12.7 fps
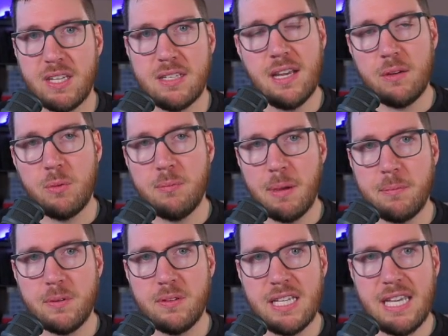Now,
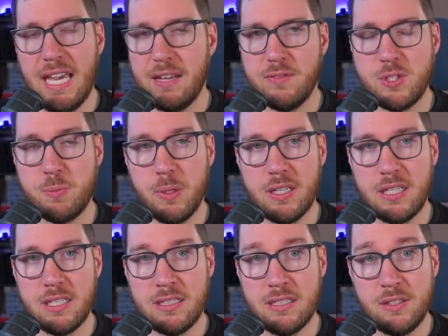remember, the Canvas
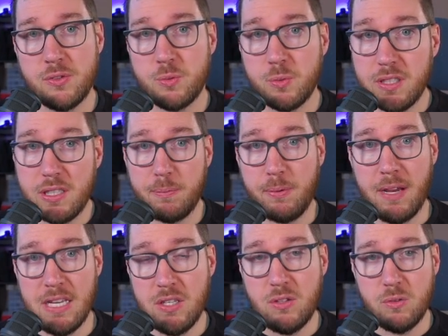plugin is really
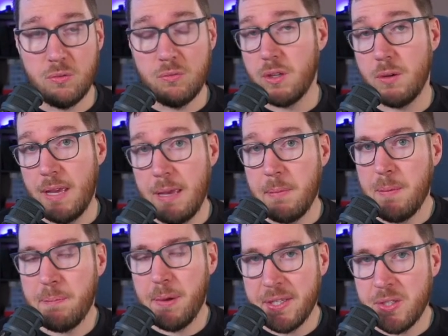brand new. There may be
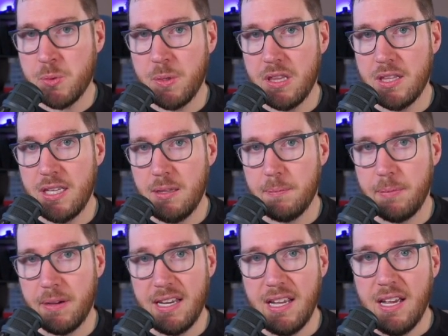bugs with it,
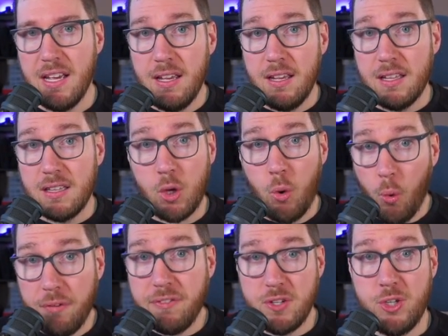but the core
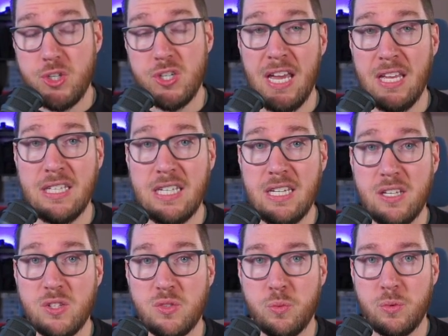functionality
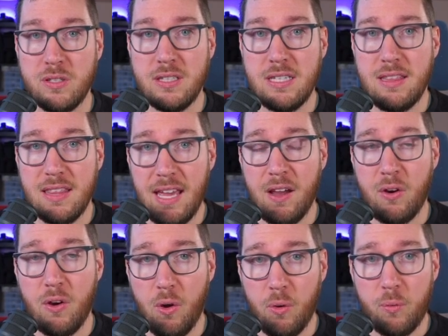is really
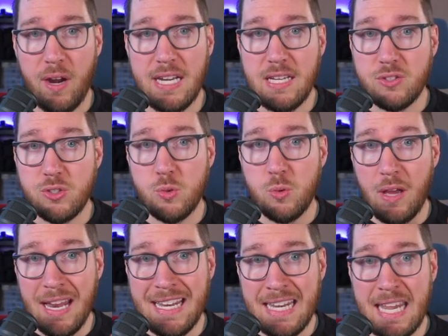there already. To
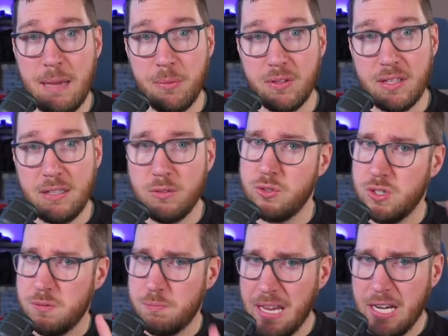enable it, or
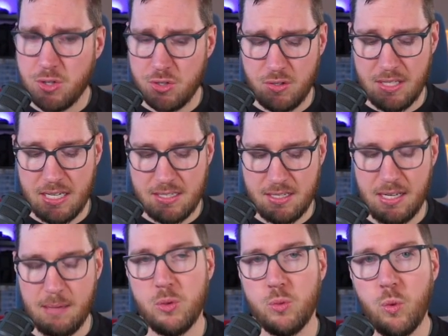just make sure that it's
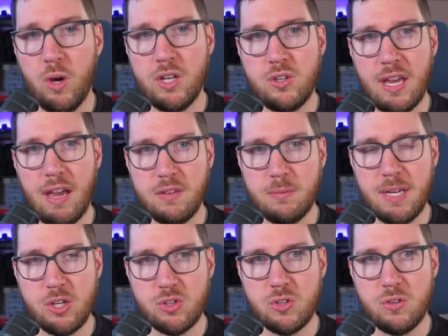enabled, one, you have to make
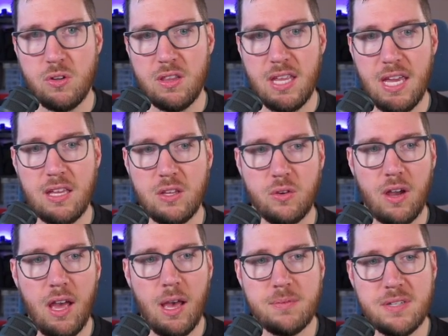sure that you're
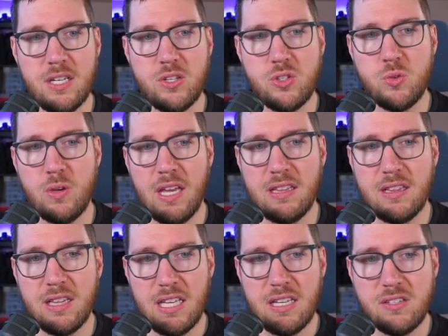updated to at
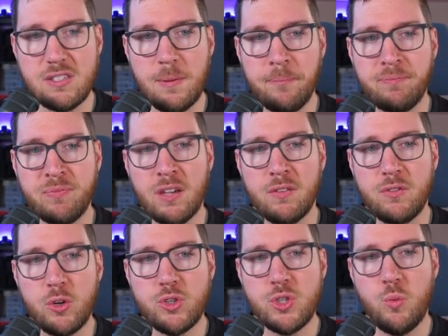least
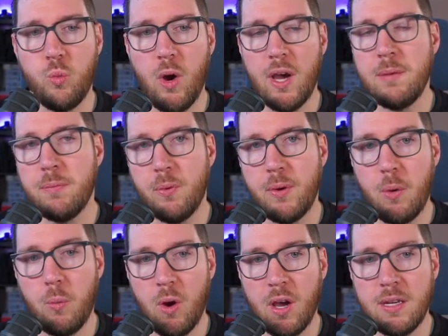version one point
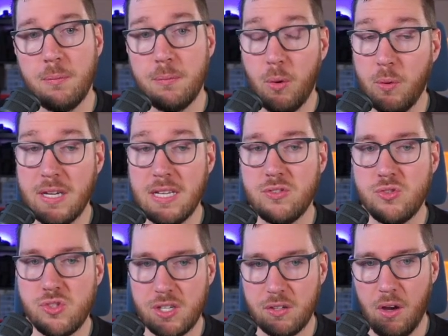one point
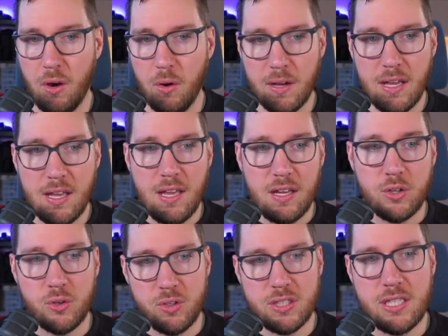zero.
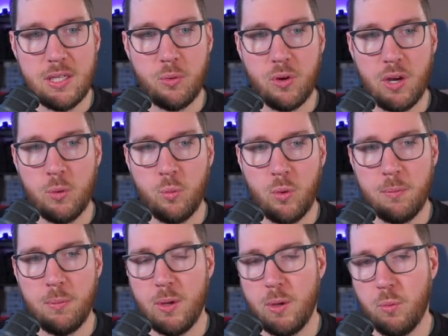Currently, we're on one
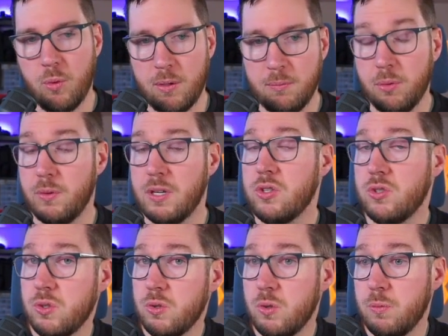point one point
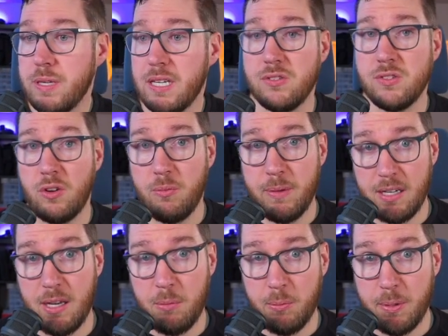two because there have been a
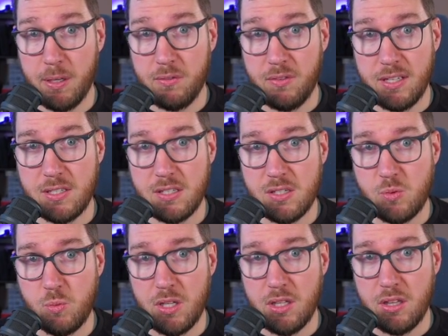couple bug fixes
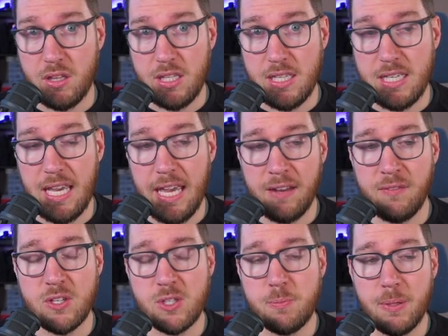with the
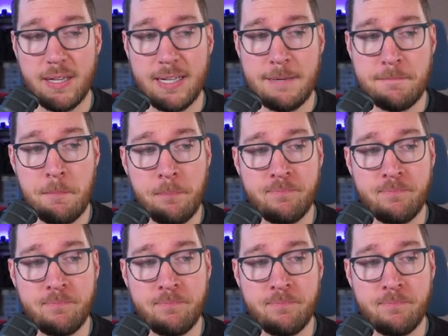Canvas plugin.